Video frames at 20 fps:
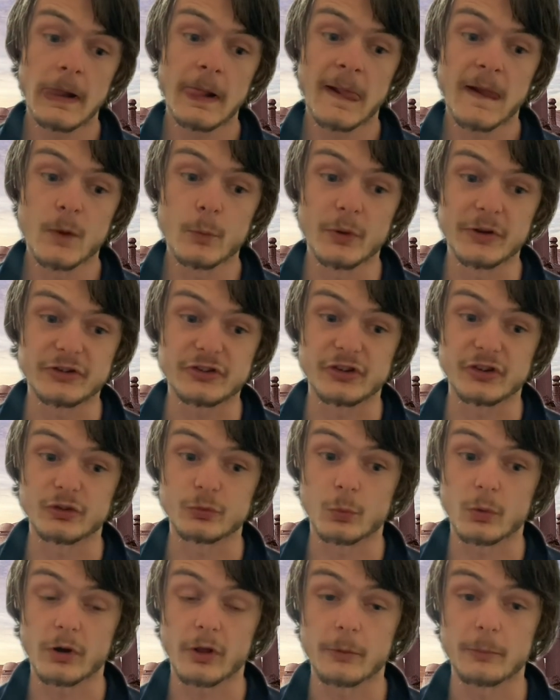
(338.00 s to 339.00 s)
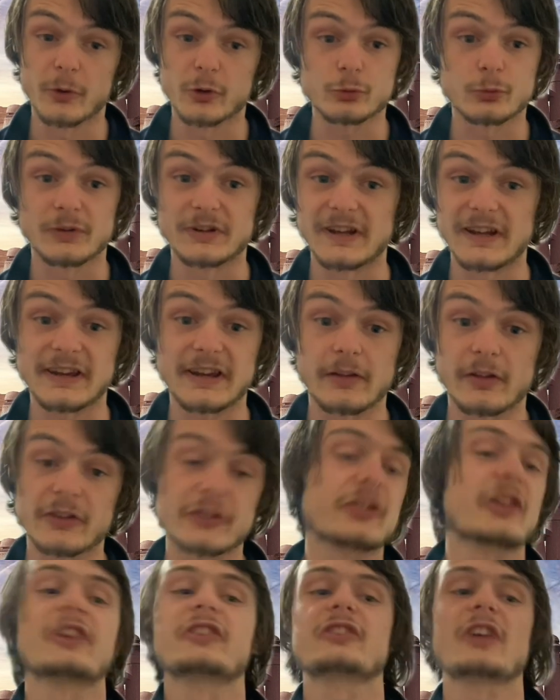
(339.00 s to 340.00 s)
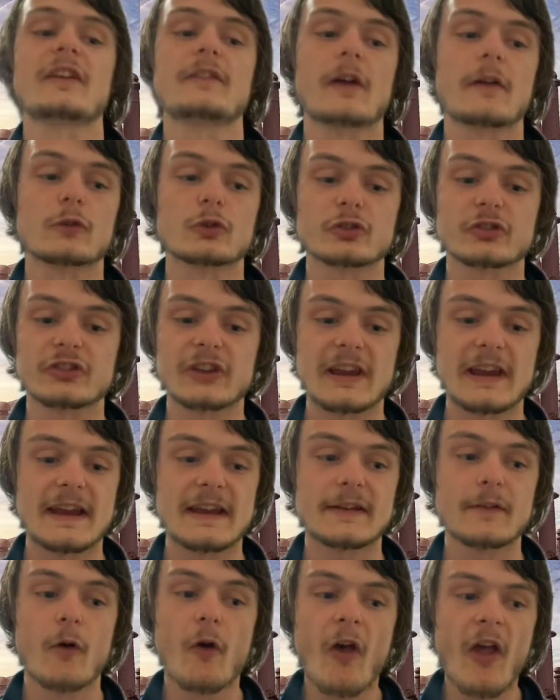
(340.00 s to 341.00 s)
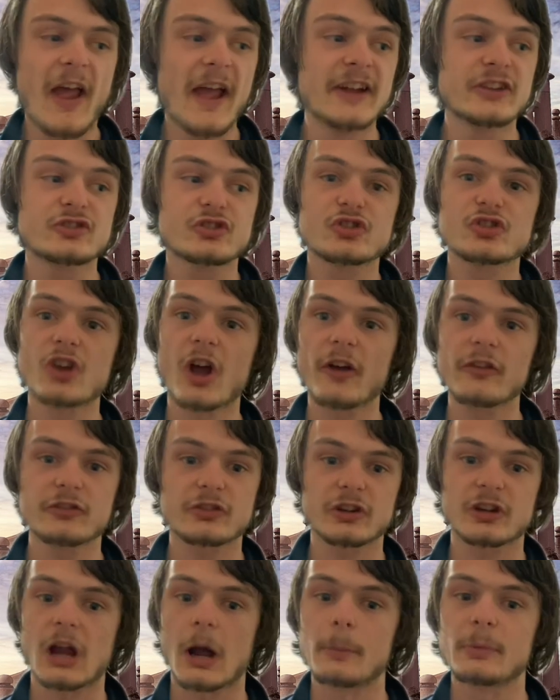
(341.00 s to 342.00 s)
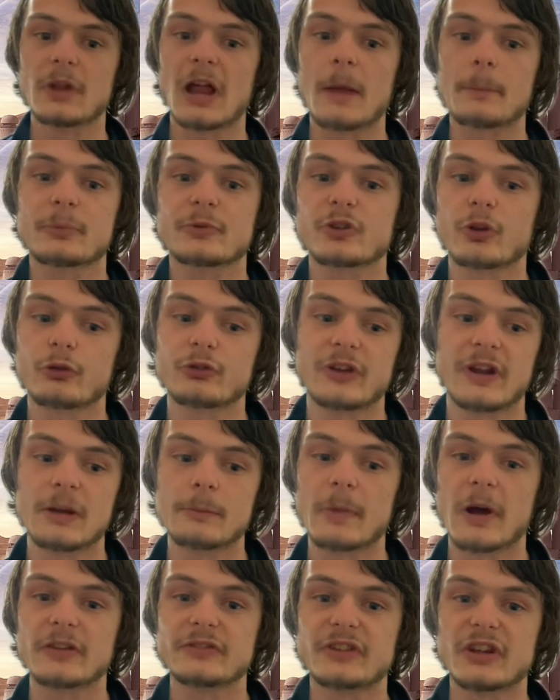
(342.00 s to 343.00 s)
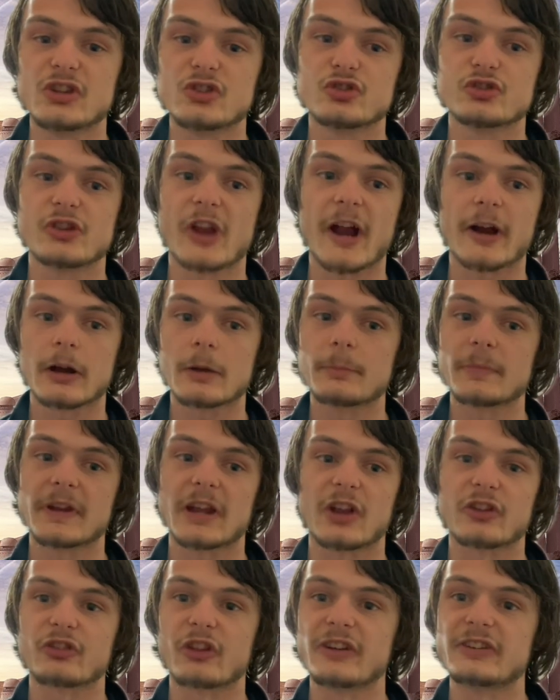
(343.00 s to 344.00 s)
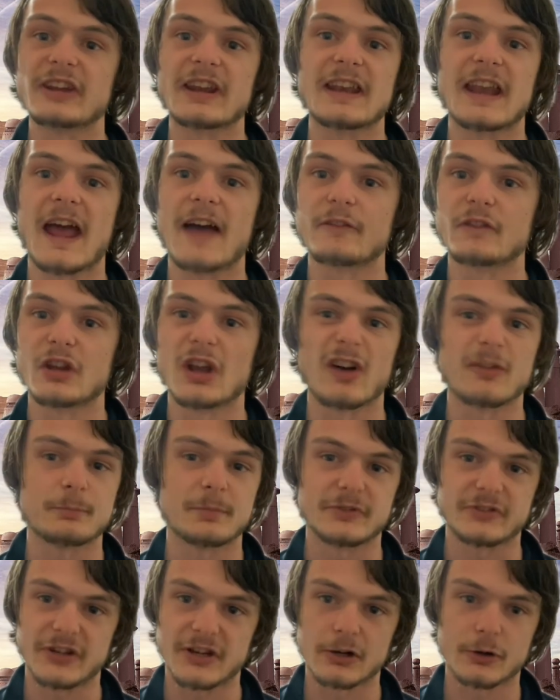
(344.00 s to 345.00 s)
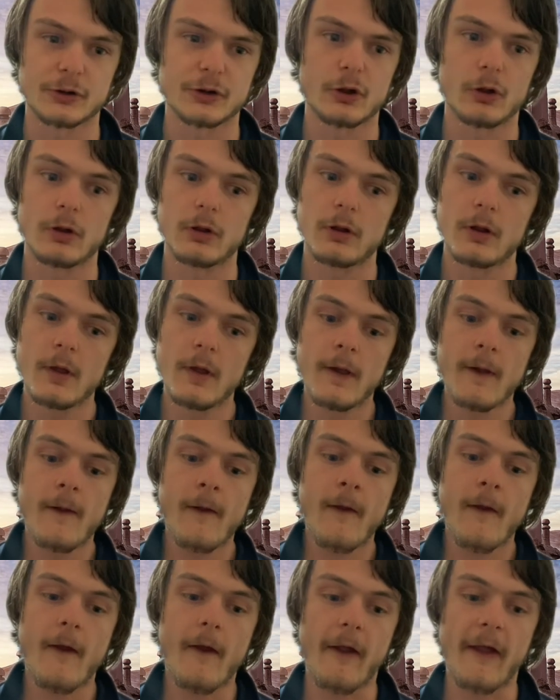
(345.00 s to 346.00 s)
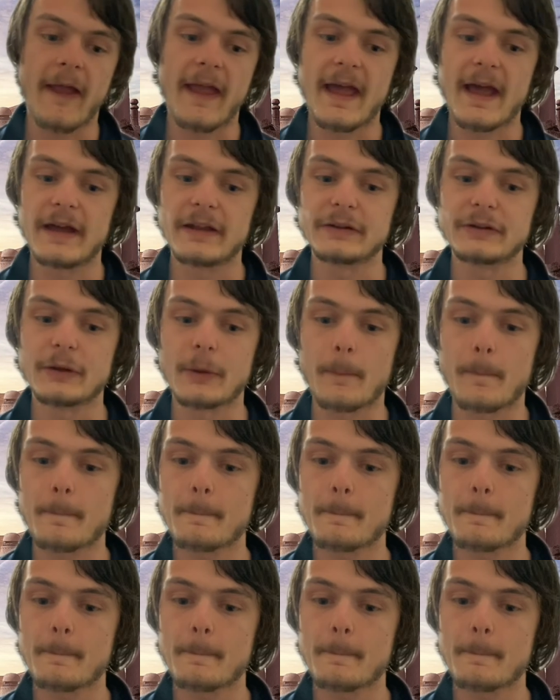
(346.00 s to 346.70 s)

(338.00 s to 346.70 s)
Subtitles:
which is one of the most ridiculous things I've ever seen. It shoves a couple episodes in about Din Djarin because they didn't have enough material, and